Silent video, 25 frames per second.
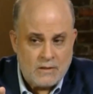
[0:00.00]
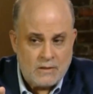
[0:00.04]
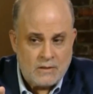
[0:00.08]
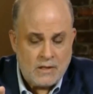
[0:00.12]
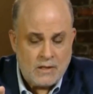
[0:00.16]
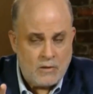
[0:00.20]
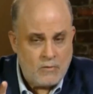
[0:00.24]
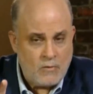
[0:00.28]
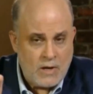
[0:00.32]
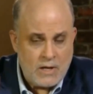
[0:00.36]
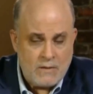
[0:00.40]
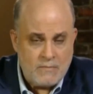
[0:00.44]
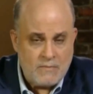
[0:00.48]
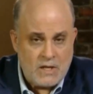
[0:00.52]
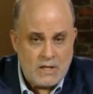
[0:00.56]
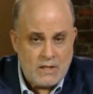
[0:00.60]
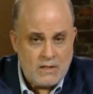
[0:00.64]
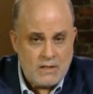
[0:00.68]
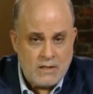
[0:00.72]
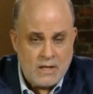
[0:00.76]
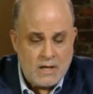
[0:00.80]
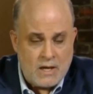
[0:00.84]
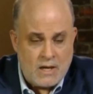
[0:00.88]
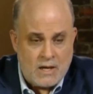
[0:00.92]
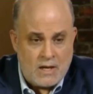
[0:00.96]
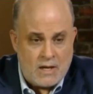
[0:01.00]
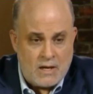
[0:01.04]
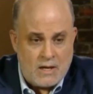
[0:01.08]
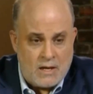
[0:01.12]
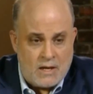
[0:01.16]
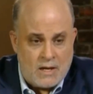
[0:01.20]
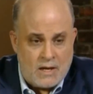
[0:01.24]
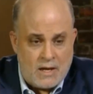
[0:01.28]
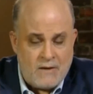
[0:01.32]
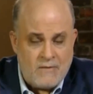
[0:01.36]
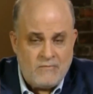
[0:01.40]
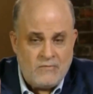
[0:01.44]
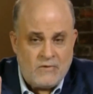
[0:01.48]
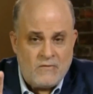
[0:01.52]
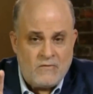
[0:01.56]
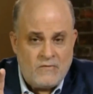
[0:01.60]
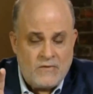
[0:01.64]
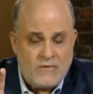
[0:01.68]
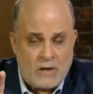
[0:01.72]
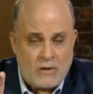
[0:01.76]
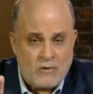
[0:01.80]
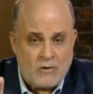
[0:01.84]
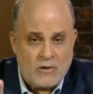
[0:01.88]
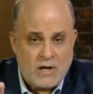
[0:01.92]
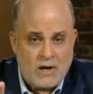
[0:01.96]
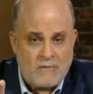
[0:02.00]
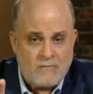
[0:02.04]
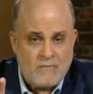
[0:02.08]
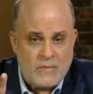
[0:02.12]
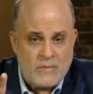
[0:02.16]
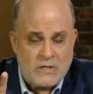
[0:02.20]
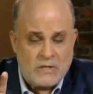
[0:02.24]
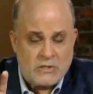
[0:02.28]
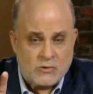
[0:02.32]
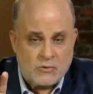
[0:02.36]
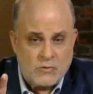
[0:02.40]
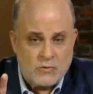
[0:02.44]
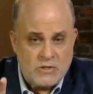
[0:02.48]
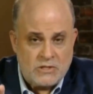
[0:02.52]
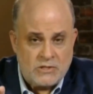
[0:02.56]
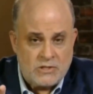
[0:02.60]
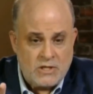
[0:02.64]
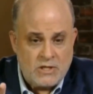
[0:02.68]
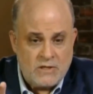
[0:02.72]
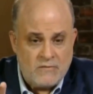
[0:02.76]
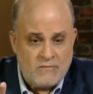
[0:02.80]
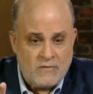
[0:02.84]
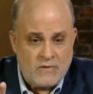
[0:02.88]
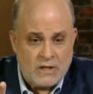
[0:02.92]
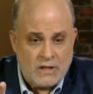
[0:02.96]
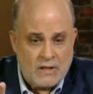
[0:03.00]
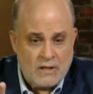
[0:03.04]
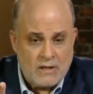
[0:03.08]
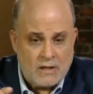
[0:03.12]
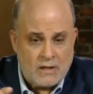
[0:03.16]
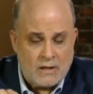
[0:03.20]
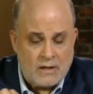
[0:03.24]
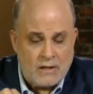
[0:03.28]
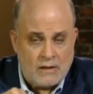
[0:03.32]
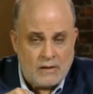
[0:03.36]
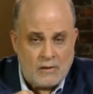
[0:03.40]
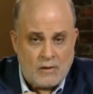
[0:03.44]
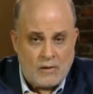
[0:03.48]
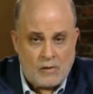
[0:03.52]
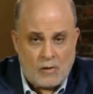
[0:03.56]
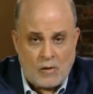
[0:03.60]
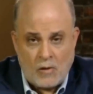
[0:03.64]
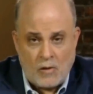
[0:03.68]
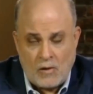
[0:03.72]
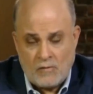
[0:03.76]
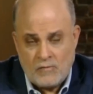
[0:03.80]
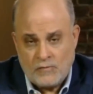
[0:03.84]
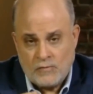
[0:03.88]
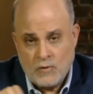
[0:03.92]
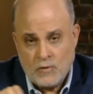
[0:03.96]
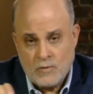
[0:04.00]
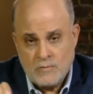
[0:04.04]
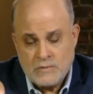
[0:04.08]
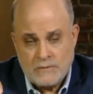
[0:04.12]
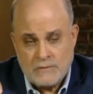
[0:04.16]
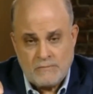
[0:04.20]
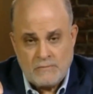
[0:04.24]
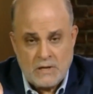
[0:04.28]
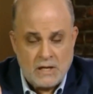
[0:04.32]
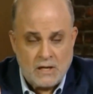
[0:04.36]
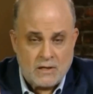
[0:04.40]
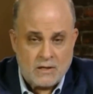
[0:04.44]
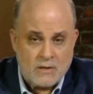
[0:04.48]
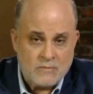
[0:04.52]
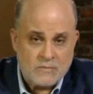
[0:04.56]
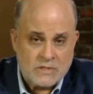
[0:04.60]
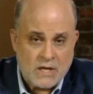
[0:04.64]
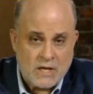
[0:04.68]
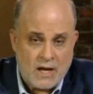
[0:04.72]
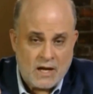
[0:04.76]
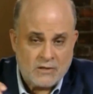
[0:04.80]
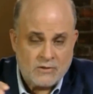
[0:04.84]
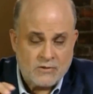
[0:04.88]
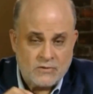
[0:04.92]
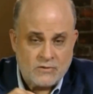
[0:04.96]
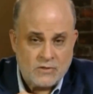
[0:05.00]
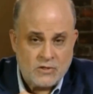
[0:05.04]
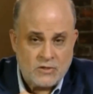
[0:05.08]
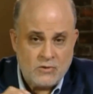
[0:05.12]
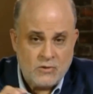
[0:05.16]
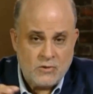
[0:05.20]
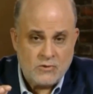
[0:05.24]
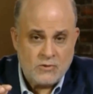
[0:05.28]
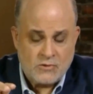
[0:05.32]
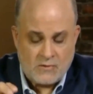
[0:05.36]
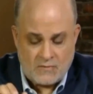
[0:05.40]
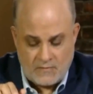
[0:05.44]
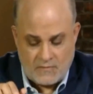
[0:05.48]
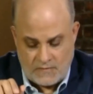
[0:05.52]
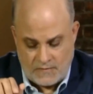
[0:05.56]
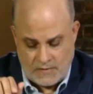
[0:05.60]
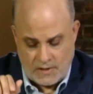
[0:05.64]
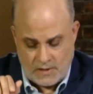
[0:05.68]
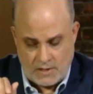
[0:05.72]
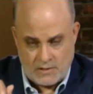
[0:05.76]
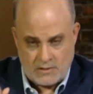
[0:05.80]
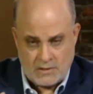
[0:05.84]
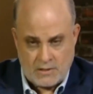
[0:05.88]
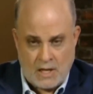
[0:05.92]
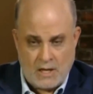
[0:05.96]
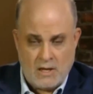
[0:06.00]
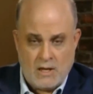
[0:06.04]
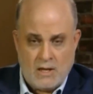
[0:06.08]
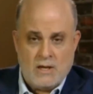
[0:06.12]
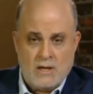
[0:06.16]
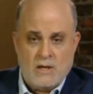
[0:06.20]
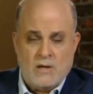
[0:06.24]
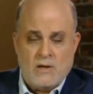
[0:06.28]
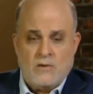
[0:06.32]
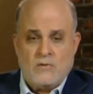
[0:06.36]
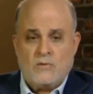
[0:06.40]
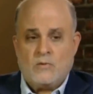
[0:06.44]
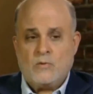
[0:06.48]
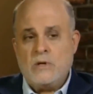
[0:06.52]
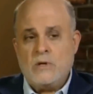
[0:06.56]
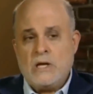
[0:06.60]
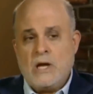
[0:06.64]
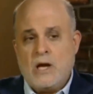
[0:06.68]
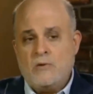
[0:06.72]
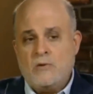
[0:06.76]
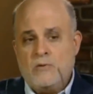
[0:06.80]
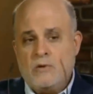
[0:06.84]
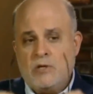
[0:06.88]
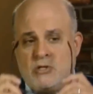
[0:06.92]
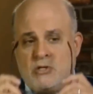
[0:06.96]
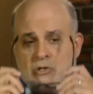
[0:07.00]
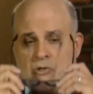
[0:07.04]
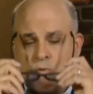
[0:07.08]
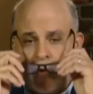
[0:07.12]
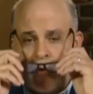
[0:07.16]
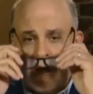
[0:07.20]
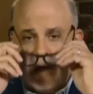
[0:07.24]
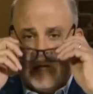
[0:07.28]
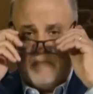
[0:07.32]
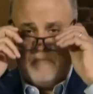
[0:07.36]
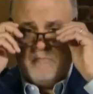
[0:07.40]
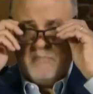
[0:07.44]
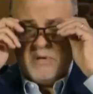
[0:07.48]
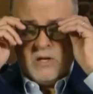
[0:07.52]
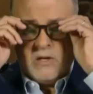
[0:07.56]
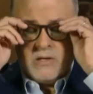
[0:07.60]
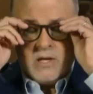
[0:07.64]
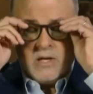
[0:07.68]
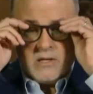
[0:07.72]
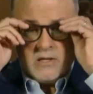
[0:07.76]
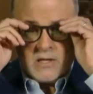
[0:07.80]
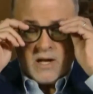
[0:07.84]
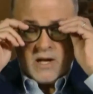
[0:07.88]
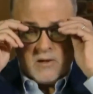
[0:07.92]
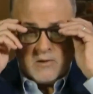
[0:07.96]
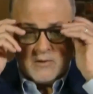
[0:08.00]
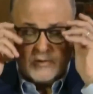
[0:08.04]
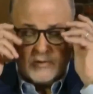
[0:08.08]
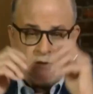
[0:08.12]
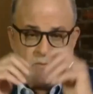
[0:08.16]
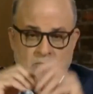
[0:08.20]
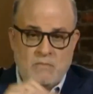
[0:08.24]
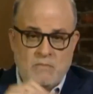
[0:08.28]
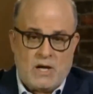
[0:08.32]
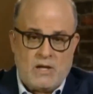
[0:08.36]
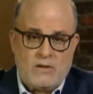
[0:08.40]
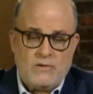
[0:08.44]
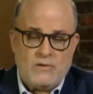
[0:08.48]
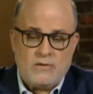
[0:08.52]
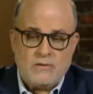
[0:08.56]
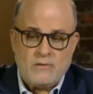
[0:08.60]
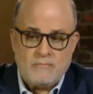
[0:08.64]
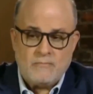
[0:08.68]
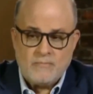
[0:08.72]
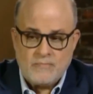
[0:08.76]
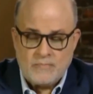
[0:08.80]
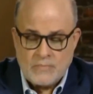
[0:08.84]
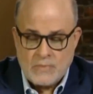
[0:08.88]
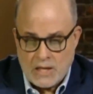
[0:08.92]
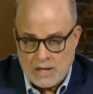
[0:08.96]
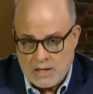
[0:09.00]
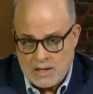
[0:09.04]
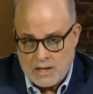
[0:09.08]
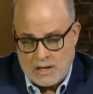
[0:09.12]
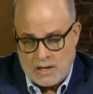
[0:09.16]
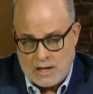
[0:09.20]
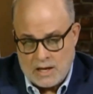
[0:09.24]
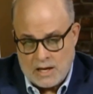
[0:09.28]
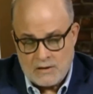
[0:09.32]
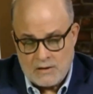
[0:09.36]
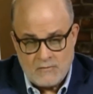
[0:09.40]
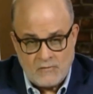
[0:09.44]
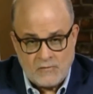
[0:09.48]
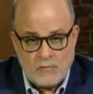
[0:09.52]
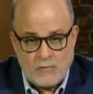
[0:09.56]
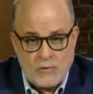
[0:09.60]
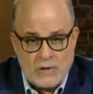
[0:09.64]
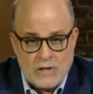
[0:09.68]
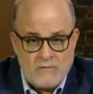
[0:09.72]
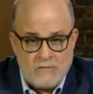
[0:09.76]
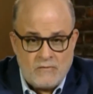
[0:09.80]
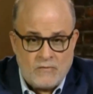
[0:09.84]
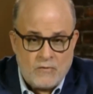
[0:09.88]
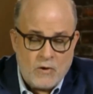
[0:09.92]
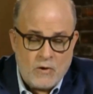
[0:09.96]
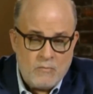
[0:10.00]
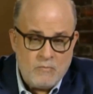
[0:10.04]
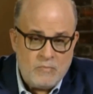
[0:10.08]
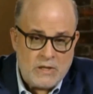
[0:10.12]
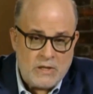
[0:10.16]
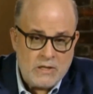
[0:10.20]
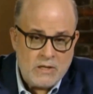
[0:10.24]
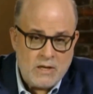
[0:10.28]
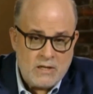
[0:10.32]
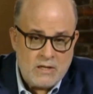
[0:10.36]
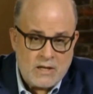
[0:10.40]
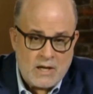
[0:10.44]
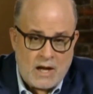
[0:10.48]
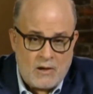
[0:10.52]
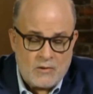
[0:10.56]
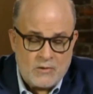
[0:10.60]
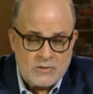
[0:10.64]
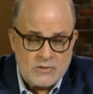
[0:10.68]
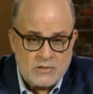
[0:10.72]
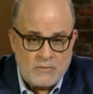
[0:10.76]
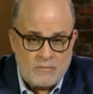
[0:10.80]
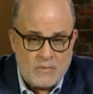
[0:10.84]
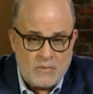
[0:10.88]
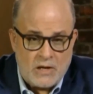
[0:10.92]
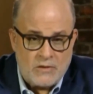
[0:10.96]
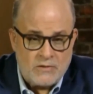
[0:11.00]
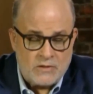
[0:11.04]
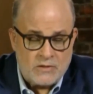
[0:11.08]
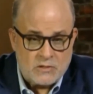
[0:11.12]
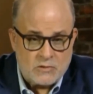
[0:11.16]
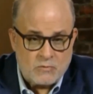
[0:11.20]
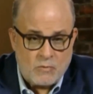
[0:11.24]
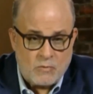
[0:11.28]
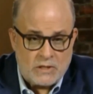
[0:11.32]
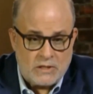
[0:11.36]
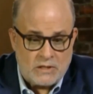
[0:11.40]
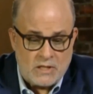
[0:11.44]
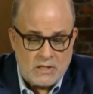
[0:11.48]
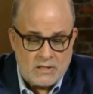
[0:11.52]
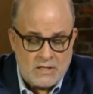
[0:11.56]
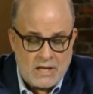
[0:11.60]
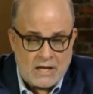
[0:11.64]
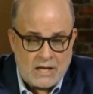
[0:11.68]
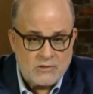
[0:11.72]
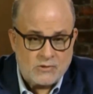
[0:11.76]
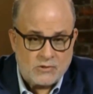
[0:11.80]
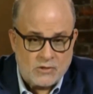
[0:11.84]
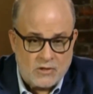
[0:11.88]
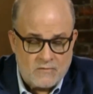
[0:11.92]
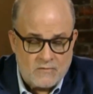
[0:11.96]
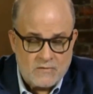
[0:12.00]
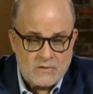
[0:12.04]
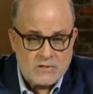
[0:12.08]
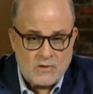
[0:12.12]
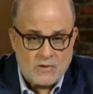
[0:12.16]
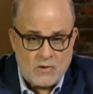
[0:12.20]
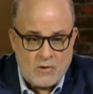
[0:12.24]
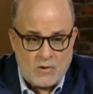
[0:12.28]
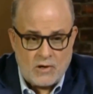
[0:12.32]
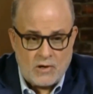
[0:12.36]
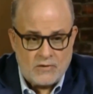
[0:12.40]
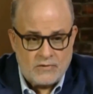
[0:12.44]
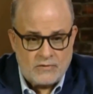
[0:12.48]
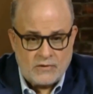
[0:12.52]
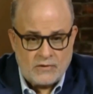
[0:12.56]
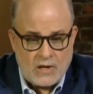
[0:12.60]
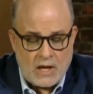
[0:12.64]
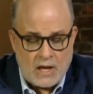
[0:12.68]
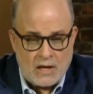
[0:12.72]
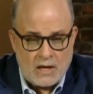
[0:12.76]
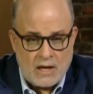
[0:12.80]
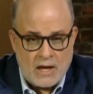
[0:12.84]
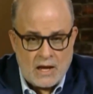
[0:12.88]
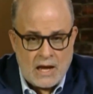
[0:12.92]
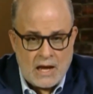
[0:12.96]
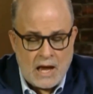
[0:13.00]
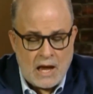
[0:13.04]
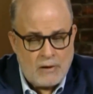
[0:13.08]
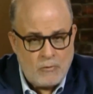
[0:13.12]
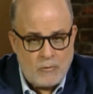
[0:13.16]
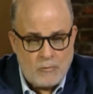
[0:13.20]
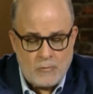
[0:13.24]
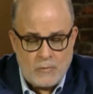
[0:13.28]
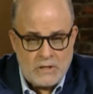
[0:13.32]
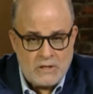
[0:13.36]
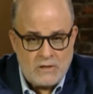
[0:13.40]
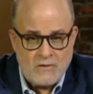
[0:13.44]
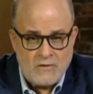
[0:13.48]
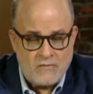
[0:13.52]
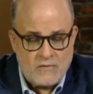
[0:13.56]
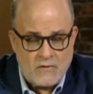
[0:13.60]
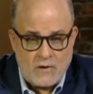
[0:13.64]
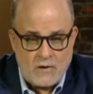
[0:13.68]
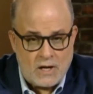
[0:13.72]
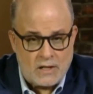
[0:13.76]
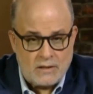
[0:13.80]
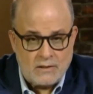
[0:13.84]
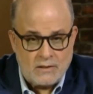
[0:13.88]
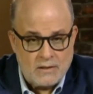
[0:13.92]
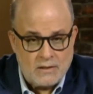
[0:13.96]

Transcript: wait a minute. If the federal government's receiving all forms of income taxes and user fees, $320 billion a month, and $44 billion a month is what the debt service costs, how will we default?